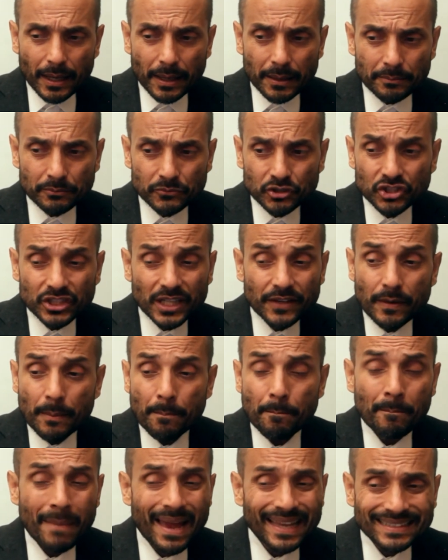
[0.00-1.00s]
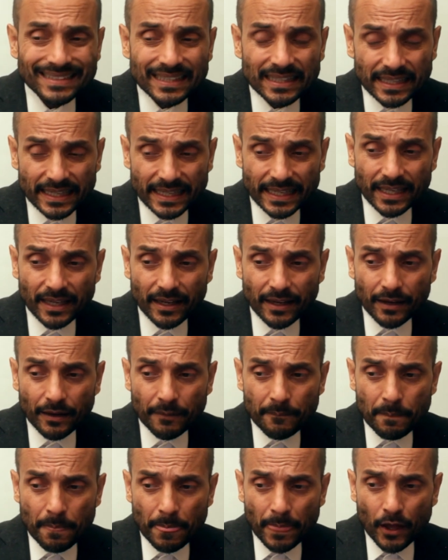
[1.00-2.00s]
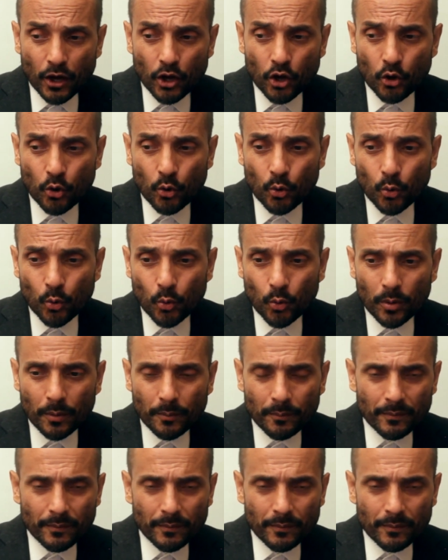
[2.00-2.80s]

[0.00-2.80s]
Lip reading: just even mentally, who